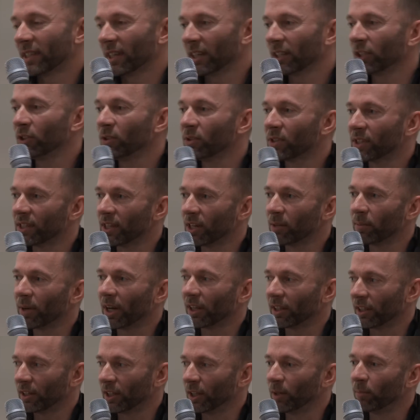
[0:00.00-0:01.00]
something you said
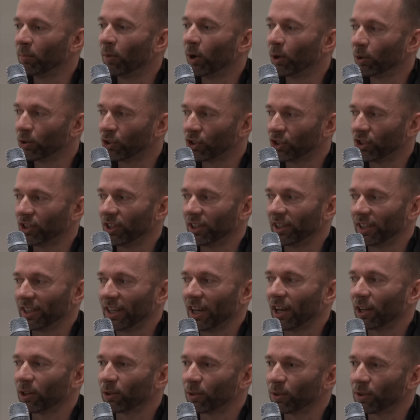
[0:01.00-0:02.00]
about the emotion and the
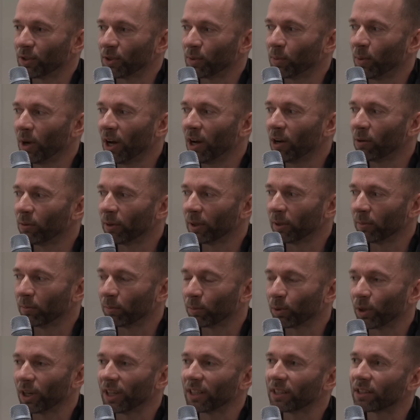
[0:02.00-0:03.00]
colour as well. And
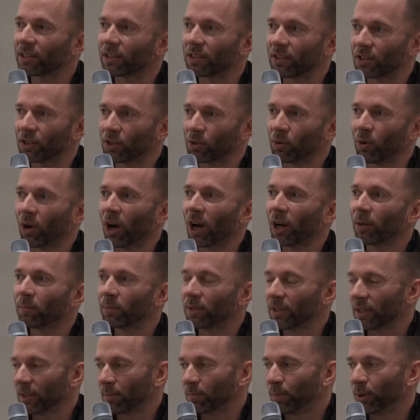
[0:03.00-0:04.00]
Brett described
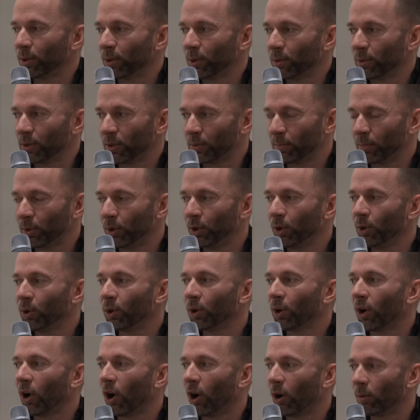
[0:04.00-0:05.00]
this blue as
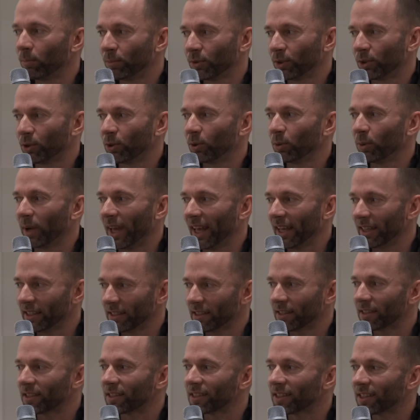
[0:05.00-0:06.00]
pure optical
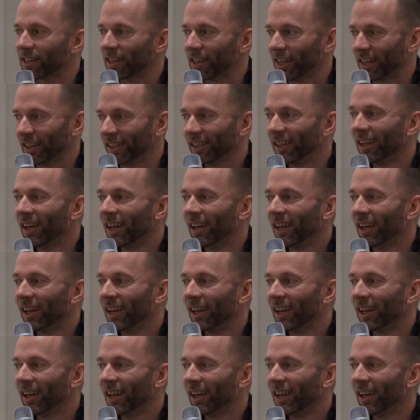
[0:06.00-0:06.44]
ecstasy.